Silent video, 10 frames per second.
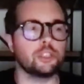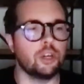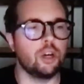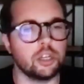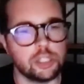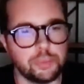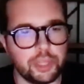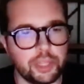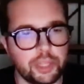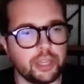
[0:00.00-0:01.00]
August
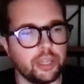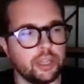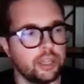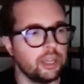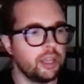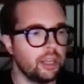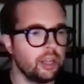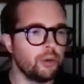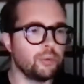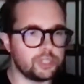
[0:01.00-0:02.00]
Media
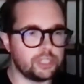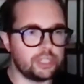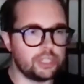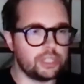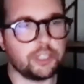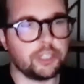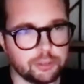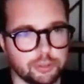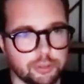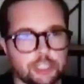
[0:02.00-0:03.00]
was never the
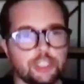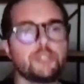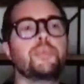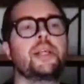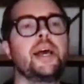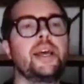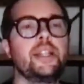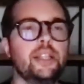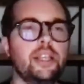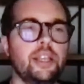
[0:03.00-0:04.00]
original
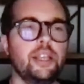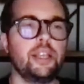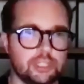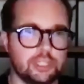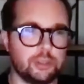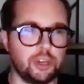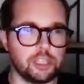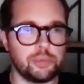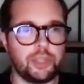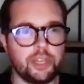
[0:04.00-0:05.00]
plan.
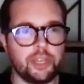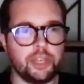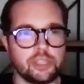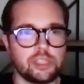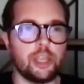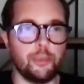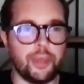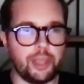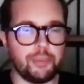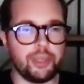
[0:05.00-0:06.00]
August Media was a
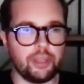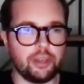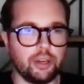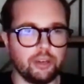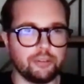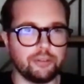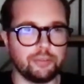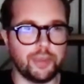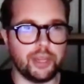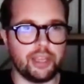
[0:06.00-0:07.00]
baby of
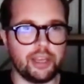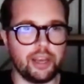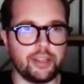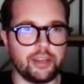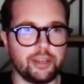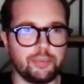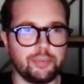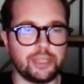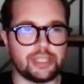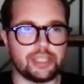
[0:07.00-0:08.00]
many other
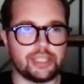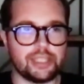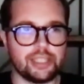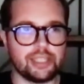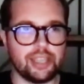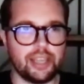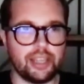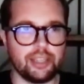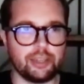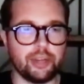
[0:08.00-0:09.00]
businesses
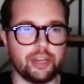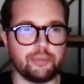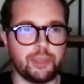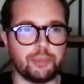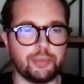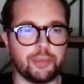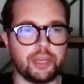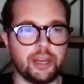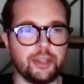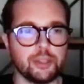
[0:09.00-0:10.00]
and the creative people
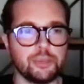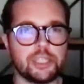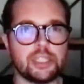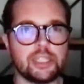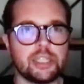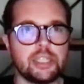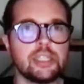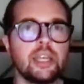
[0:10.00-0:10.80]
behind those businesses.